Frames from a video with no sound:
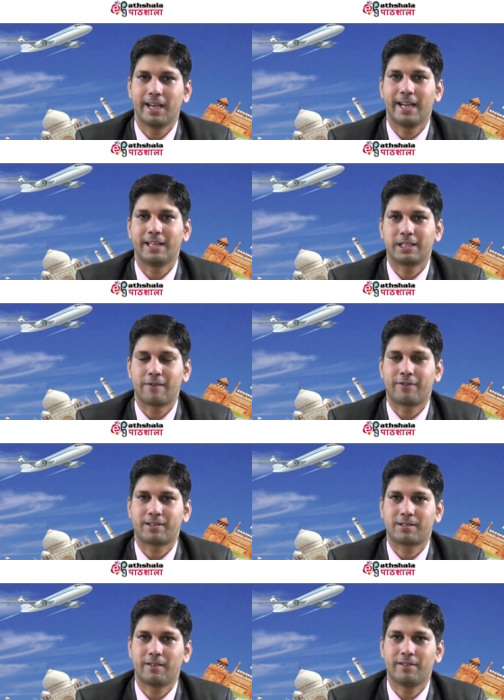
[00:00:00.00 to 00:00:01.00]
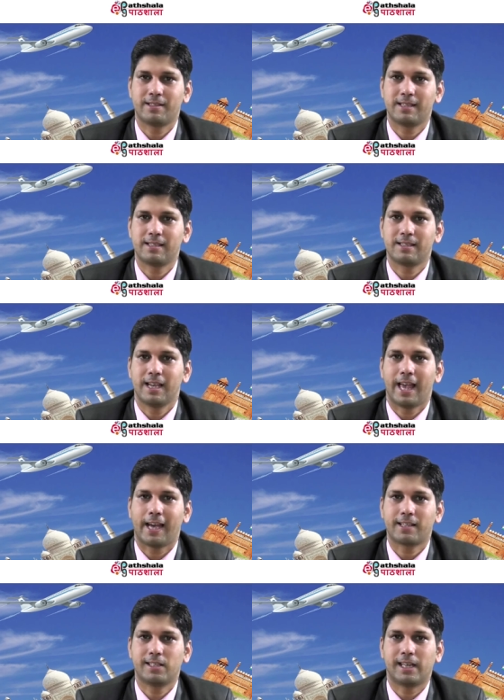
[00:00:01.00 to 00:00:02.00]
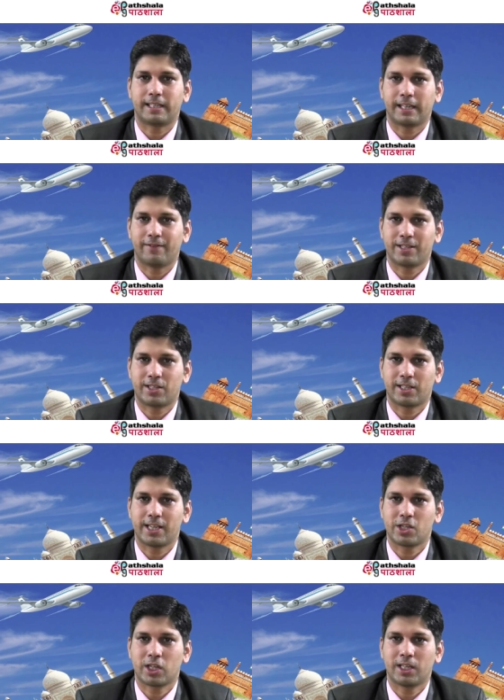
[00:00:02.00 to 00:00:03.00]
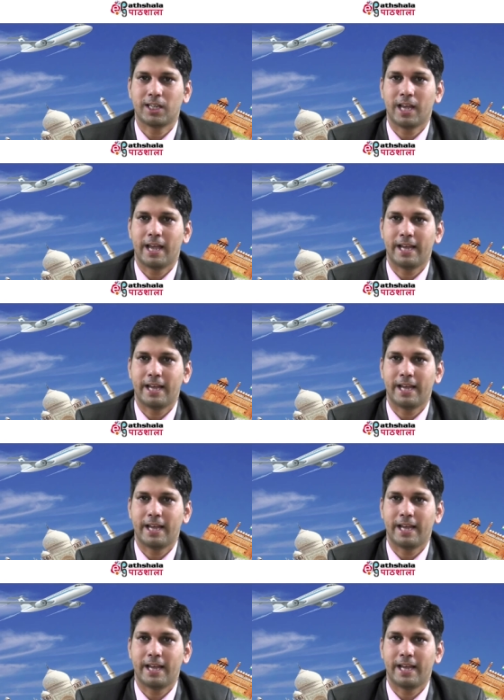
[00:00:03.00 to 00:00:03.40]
air traffic services, accident investigation,